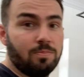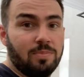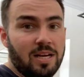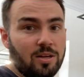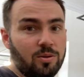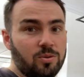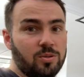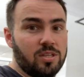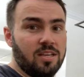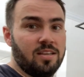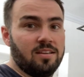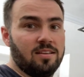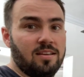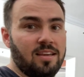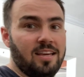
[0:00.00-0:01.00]
panels
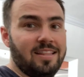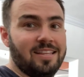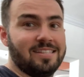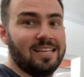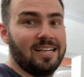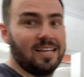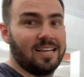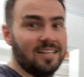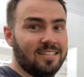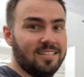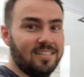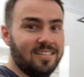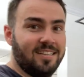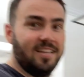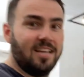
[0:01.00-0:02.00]
in the ceiling.
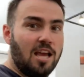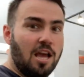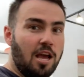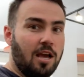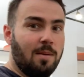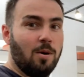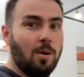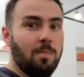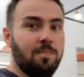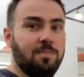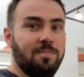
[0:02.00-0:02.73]
Come on.